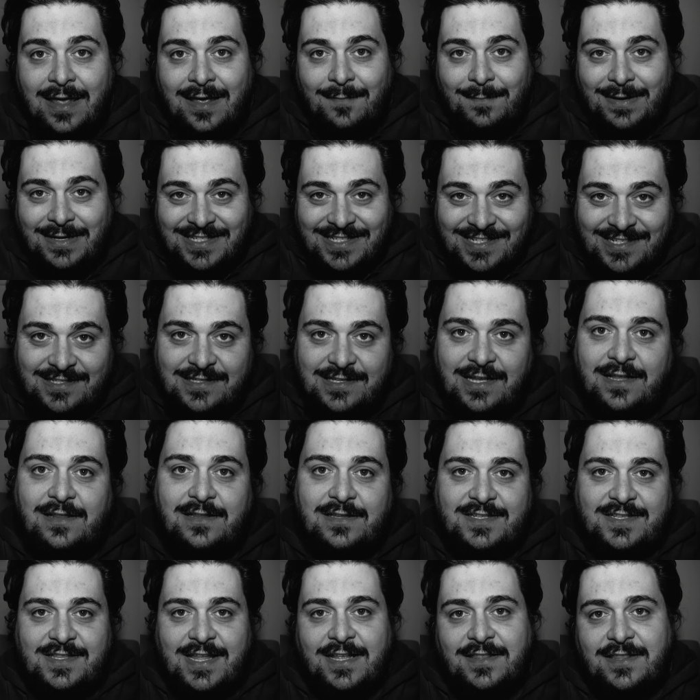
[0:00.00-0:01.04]
but still
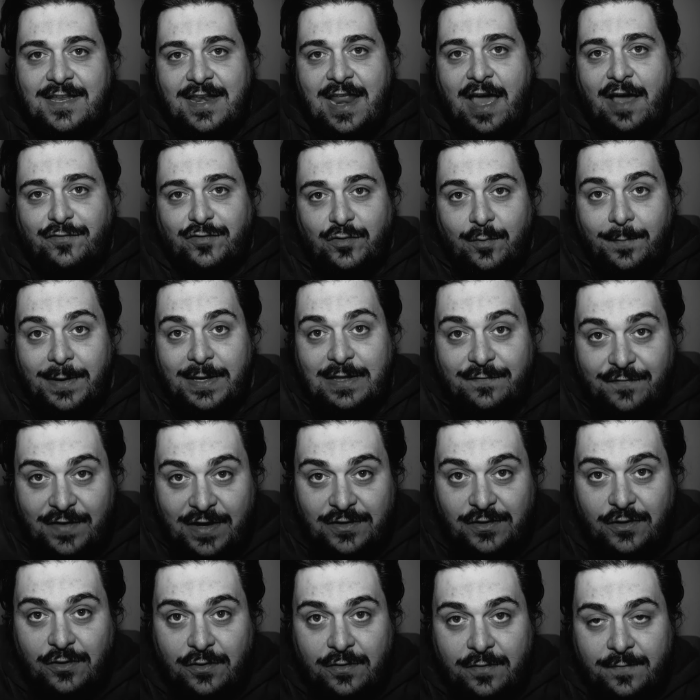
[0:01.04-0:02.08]
it's not enough to beat
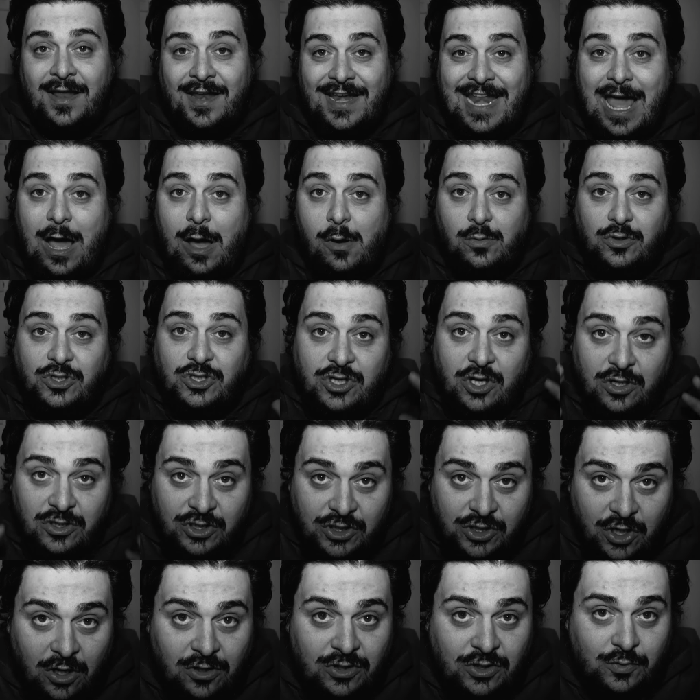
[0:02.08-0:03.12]
Fedor. Now, John
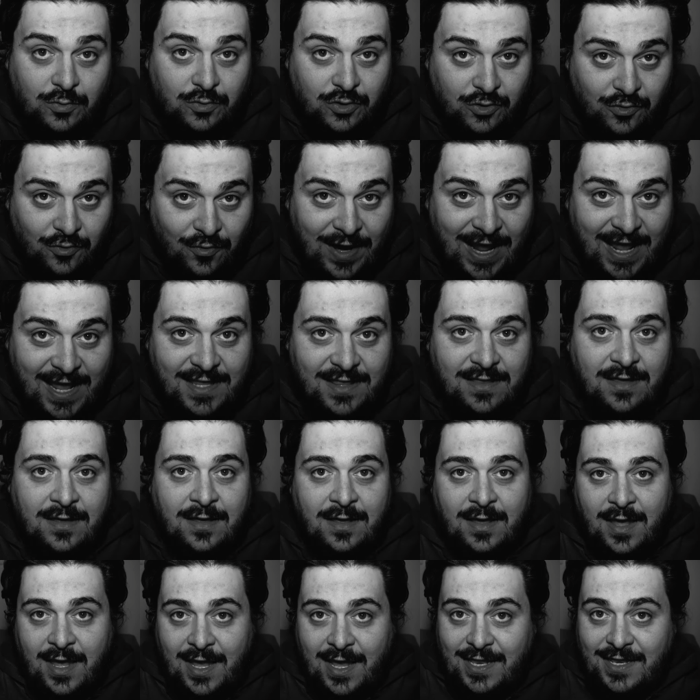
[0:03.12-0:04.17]
Jones was great,
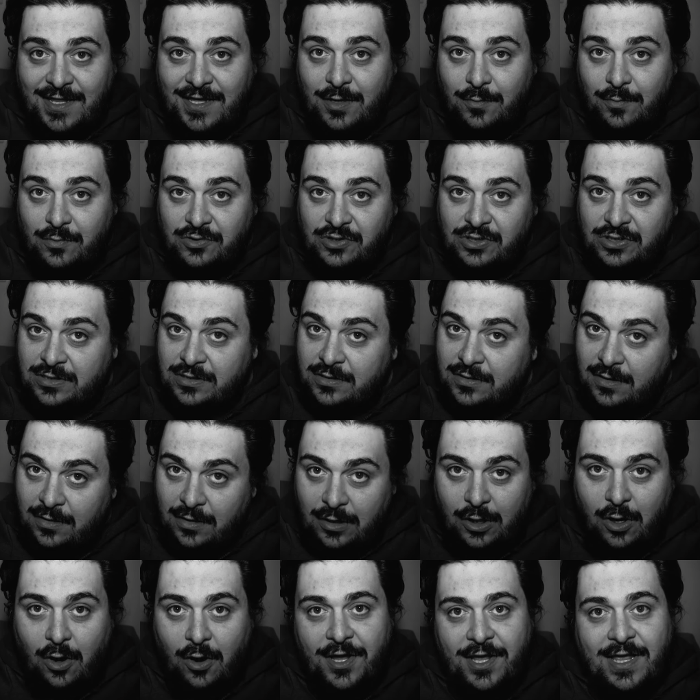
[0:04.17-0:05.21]
and he was
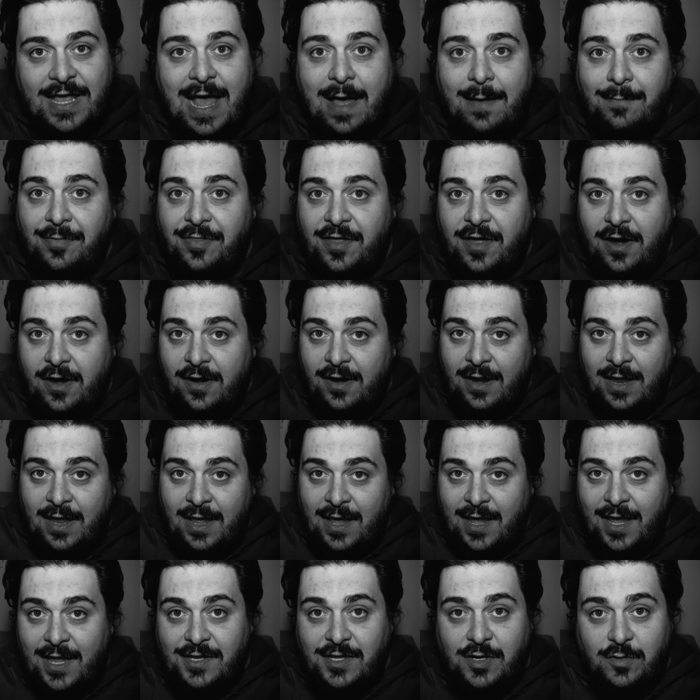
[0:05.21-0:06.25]
going up there,
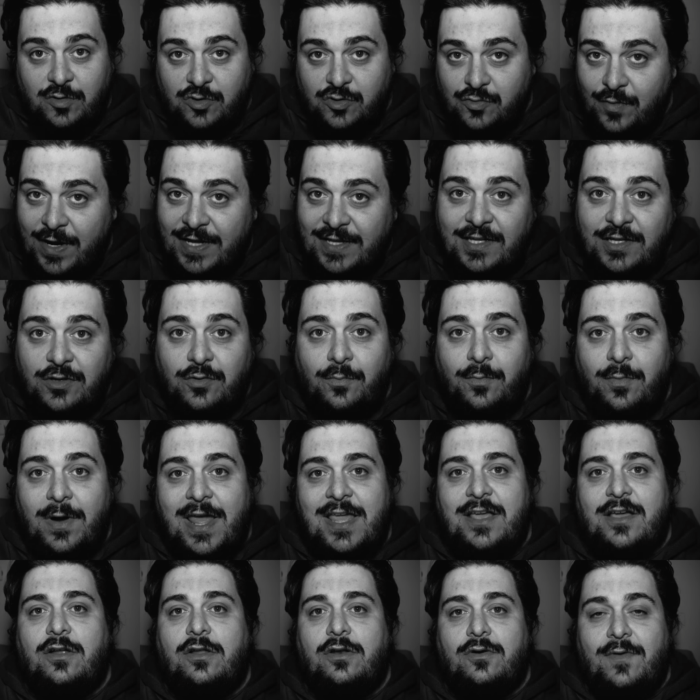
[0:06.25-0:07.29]
and he was ready to
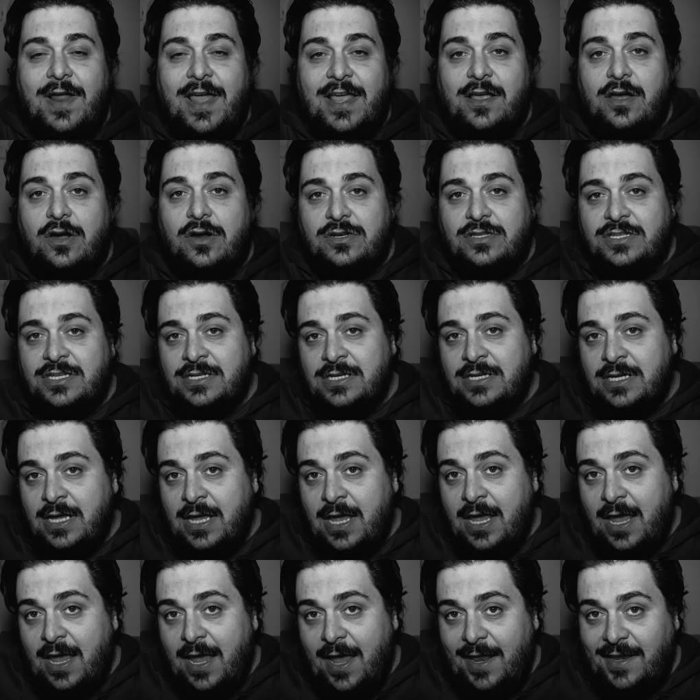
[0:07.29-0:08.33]
break all records,
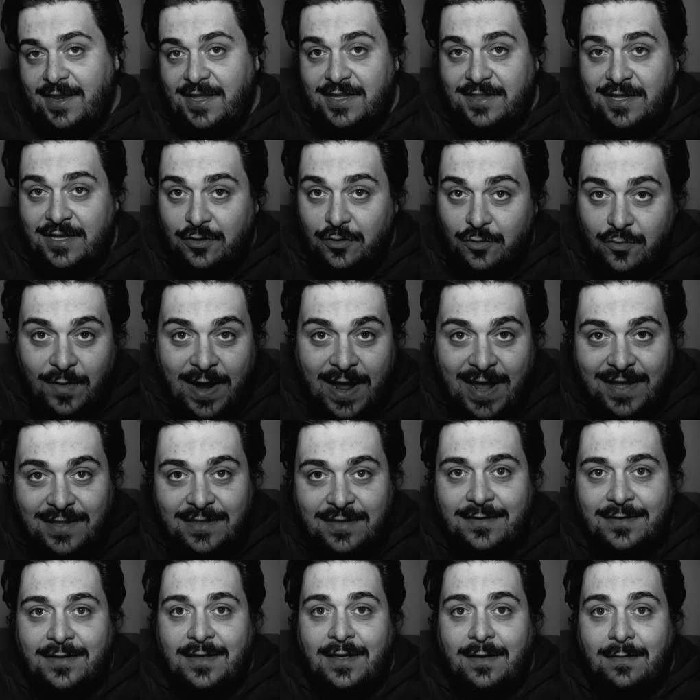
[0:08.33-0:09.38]
and he did great,
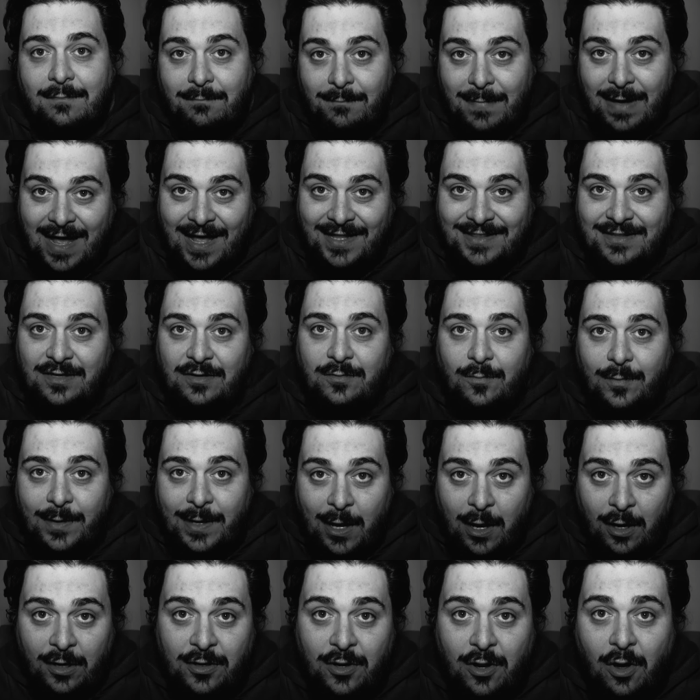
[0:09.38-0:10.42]
but we
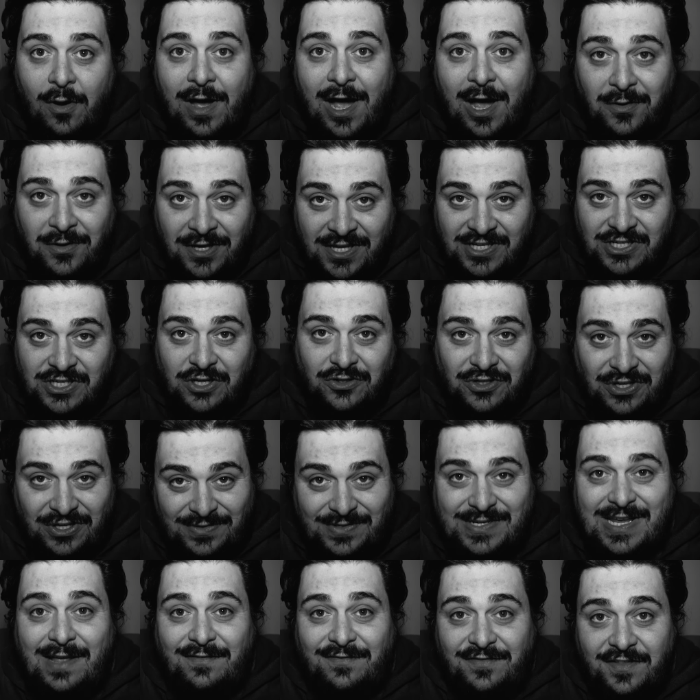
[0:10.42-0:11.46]
all know how he shot
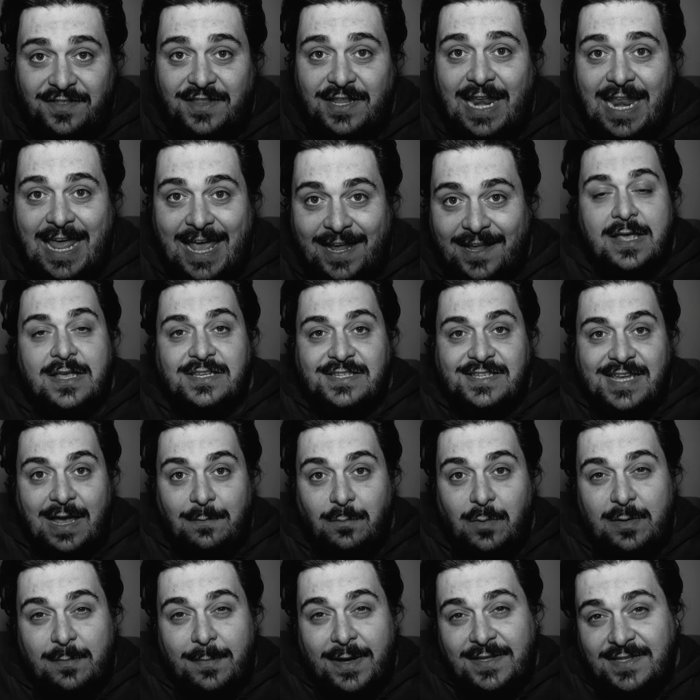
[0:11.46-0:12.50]
himself in the leg.
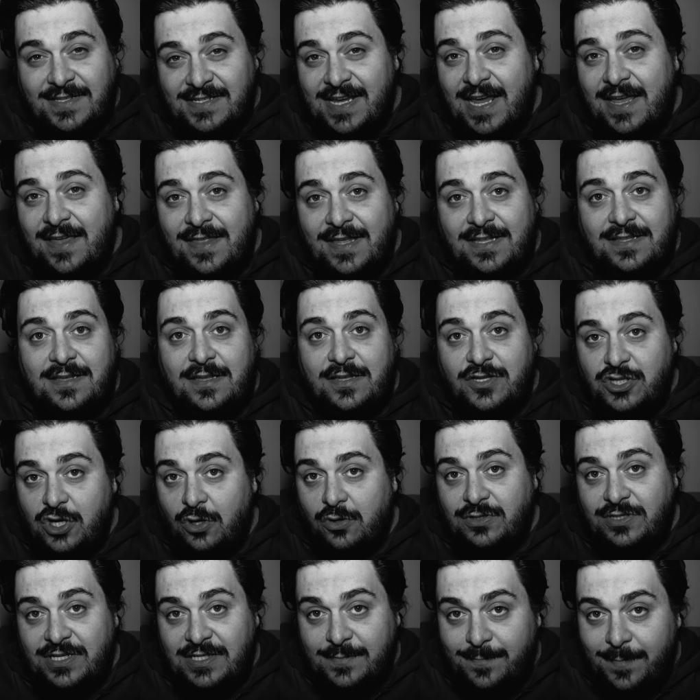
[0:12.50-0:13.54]
Someone might say that
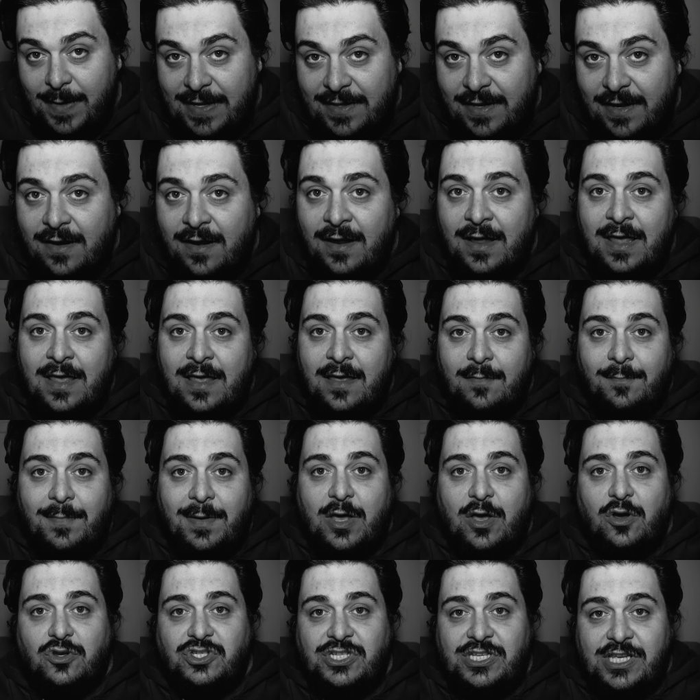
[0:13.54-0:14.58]
Jones is better,
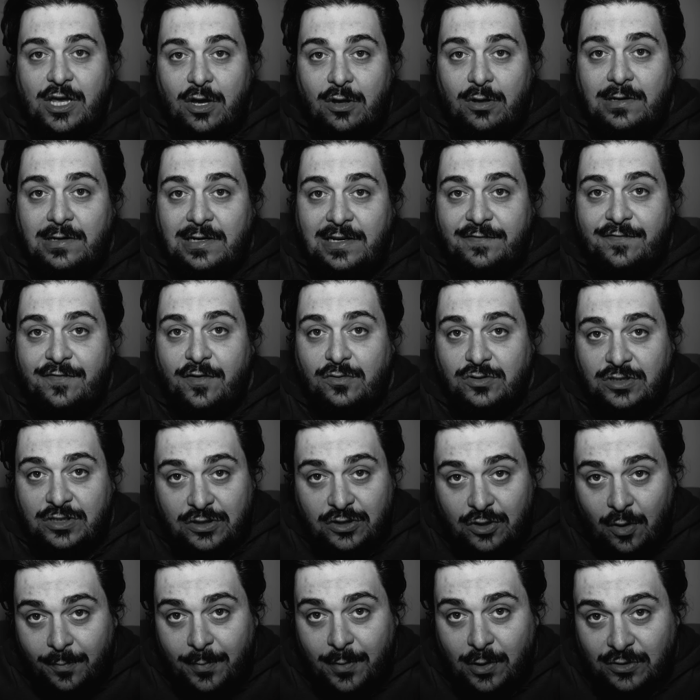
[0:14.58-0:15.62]
because he only fought
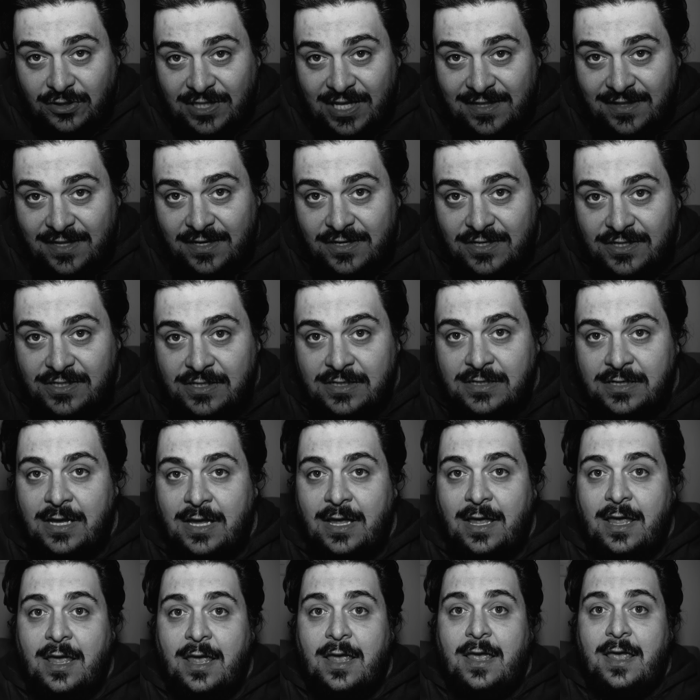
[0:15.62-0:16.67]
top contenders.
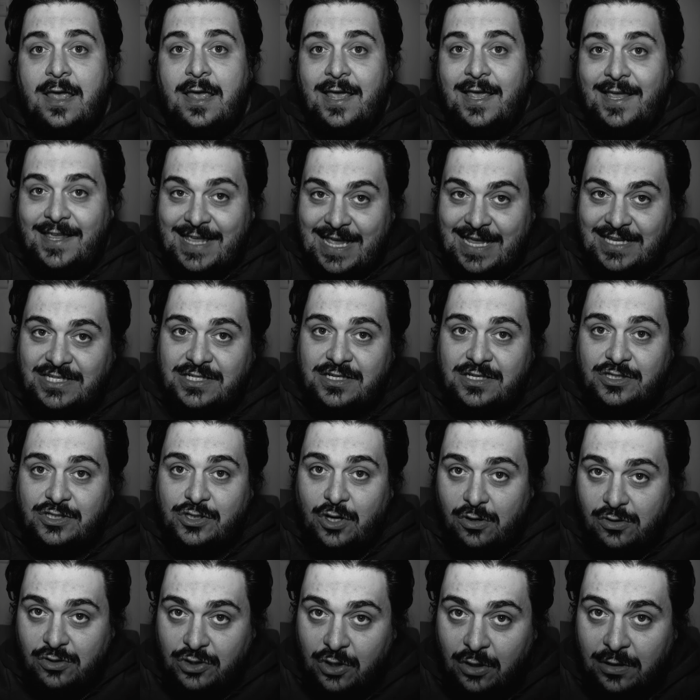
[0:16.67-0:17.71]
Yes,
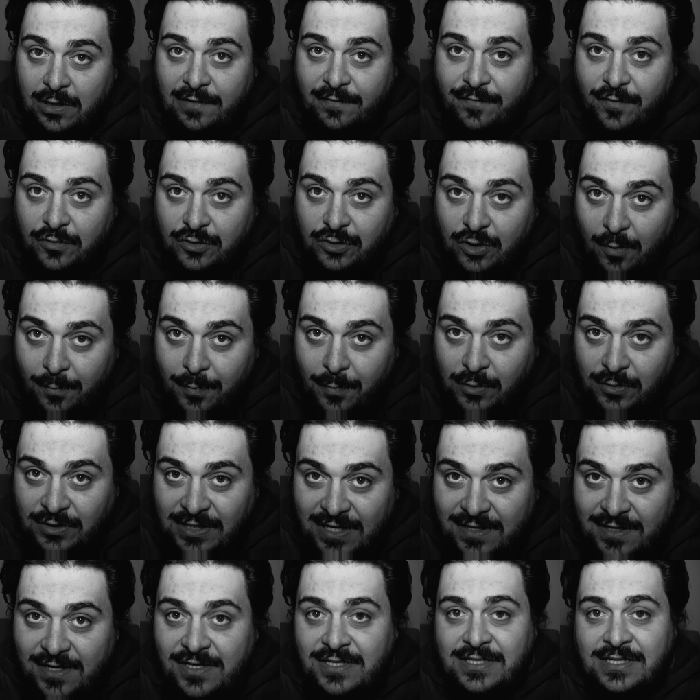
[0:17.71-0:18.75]
Jones only fought top
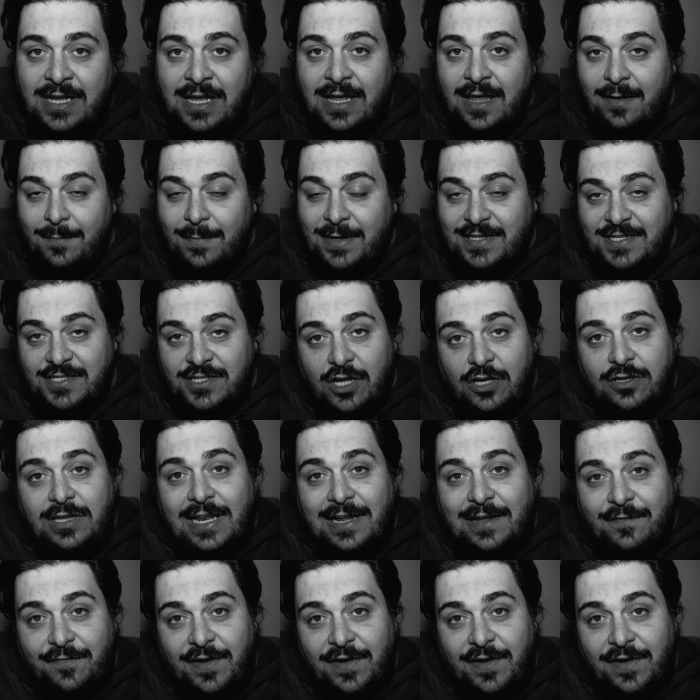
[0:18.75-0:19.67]
contenders, but it's not like